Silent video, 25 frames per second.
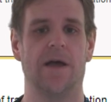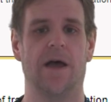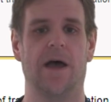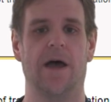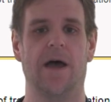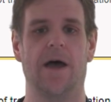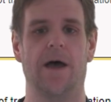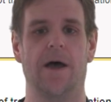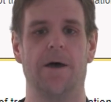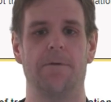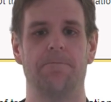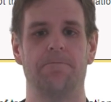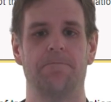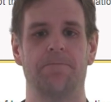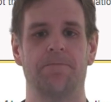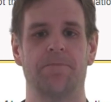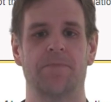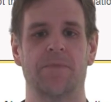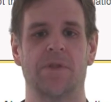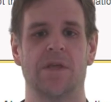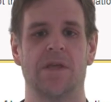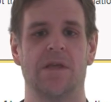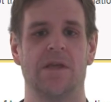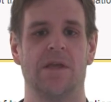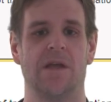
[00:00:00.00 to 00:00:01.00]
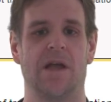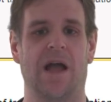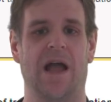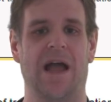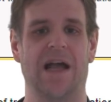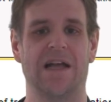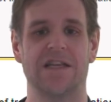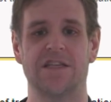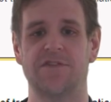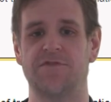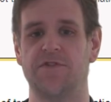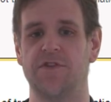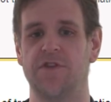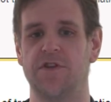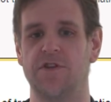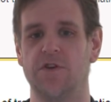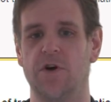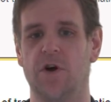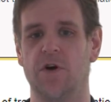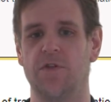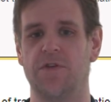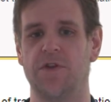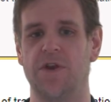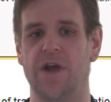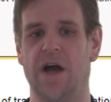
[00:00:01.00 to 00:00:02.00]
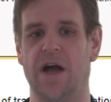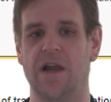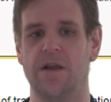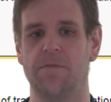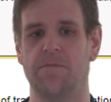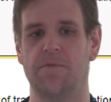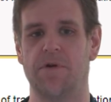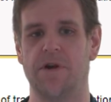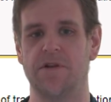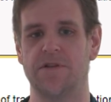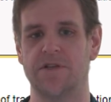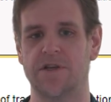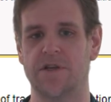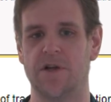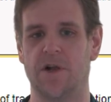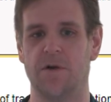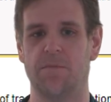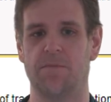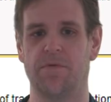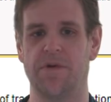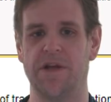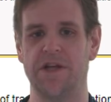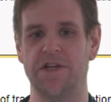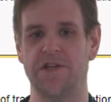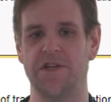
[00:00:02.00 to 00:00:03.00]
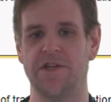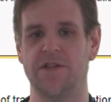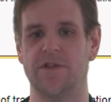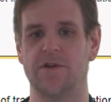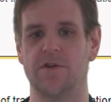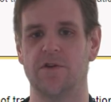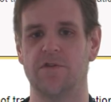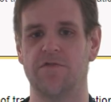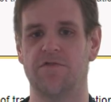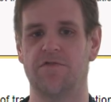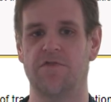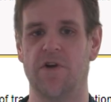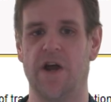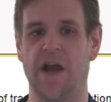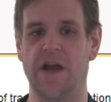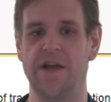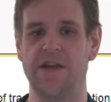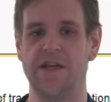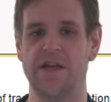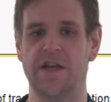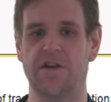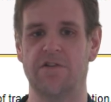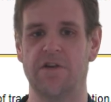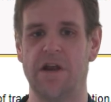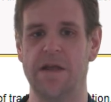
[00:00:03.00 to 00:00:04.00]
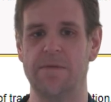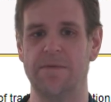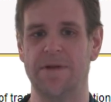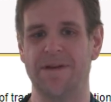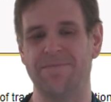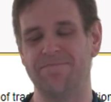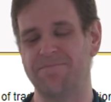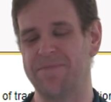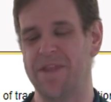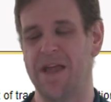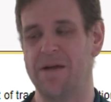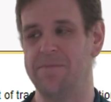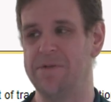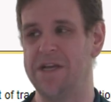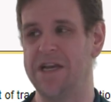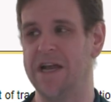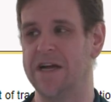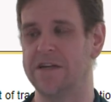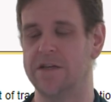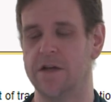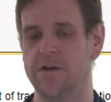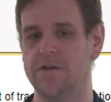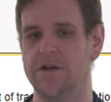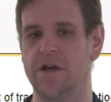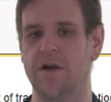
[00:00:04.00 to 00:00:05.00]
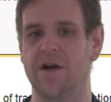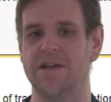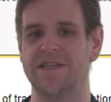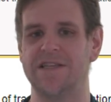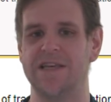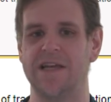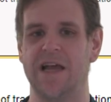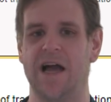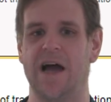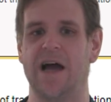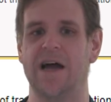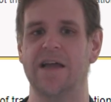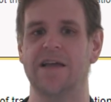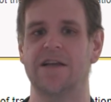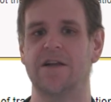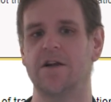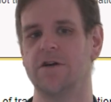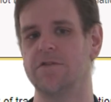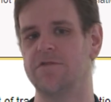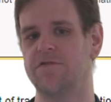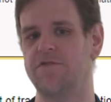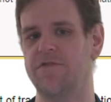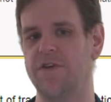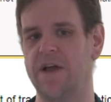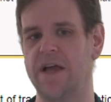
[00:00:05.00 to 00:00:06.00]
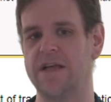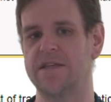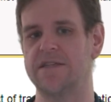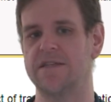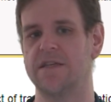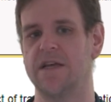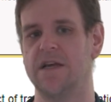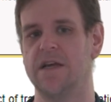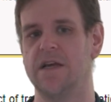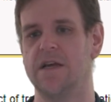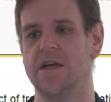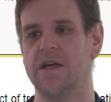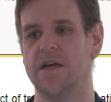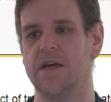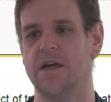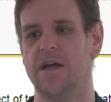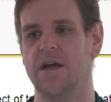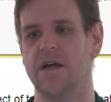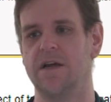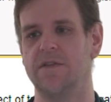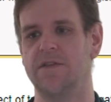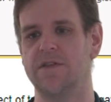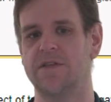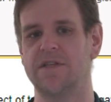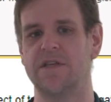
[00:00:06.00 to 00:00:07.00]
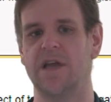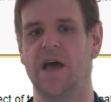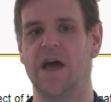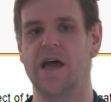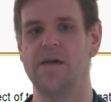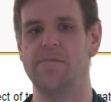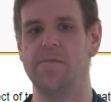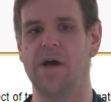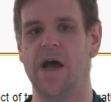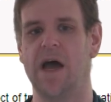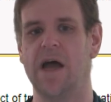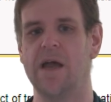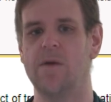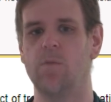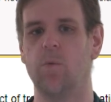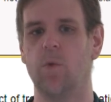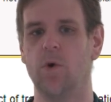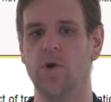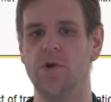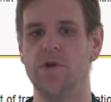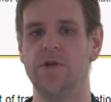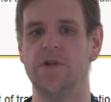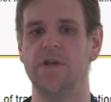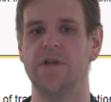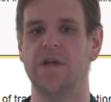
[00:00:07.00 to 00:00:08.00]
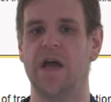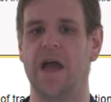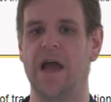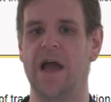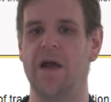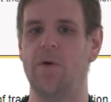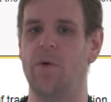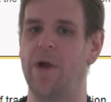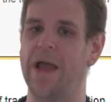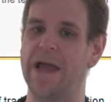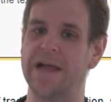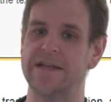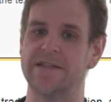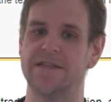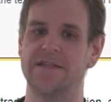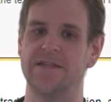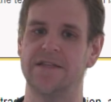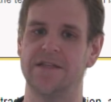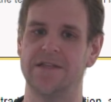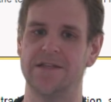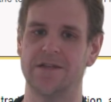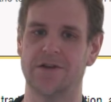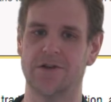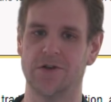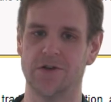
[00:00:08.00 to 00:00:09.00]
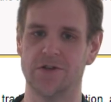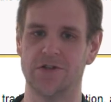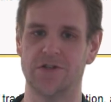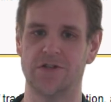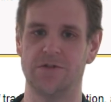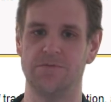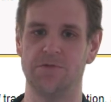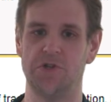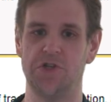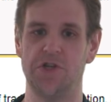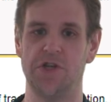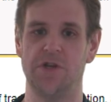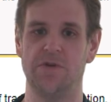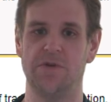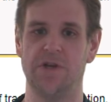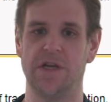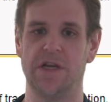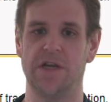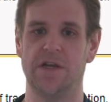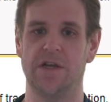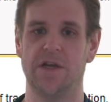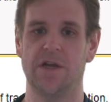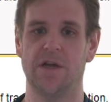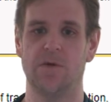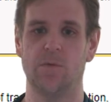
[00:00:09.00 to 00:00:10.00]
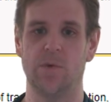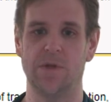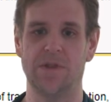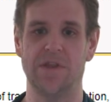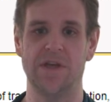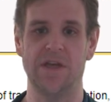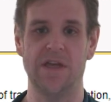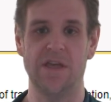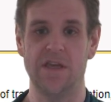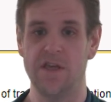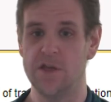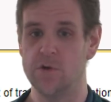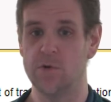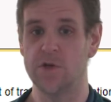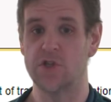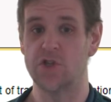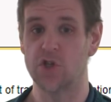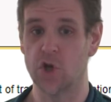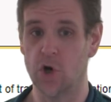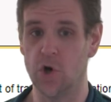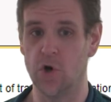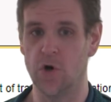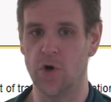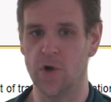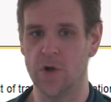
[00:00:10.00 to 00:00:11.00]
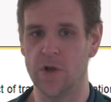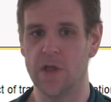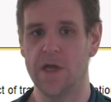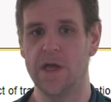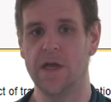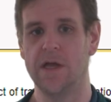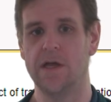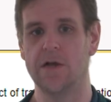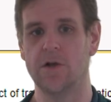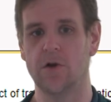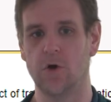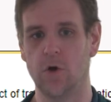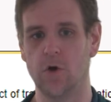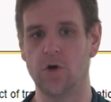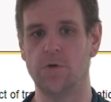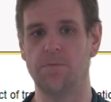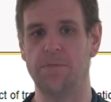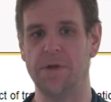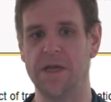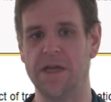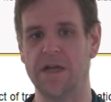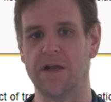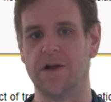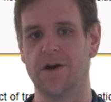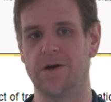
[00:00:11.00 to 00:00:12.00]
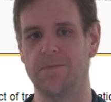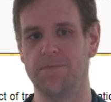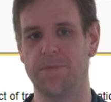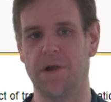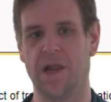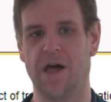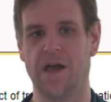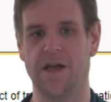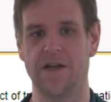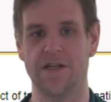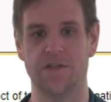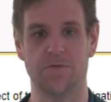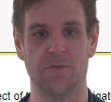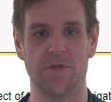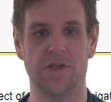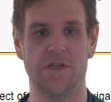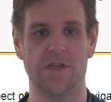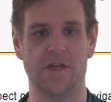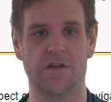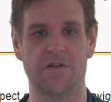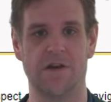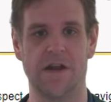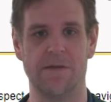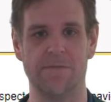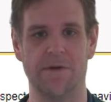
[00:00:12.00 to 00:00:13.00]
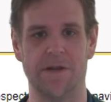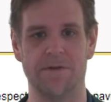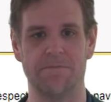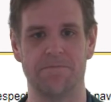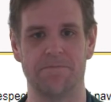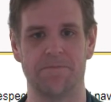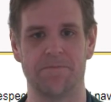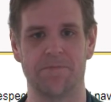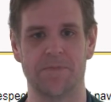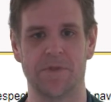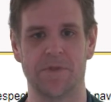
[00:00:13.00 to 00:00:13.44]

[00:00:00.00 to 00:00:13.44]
Um, as for the Northern Ireland Protocol breach in the Good Friday Agreement, I mean, I don't know. See, I confess at the time I wondered how exiting the customs union with the EU at all could be in compliance with the agreement.